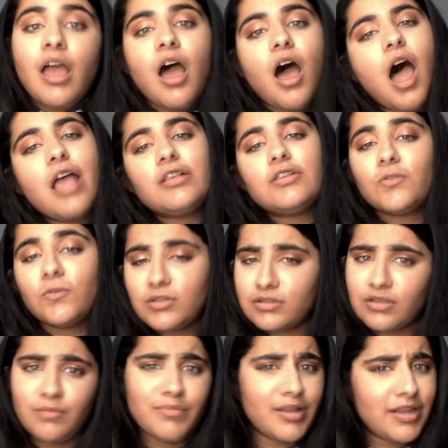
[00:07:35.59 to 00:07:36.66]
I saw
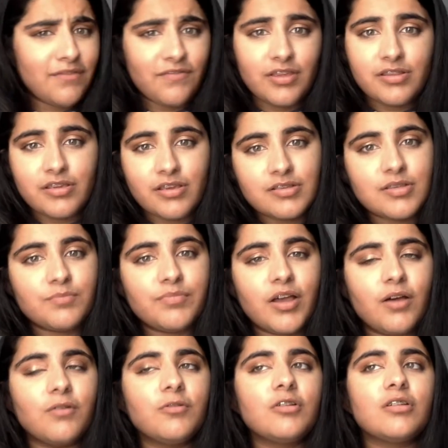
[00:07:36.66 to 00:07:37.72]
so many videos
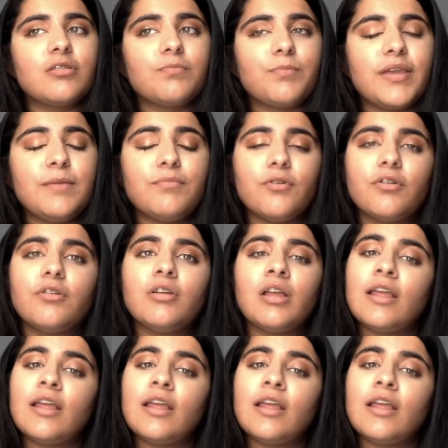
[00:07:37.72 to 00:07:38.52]
about people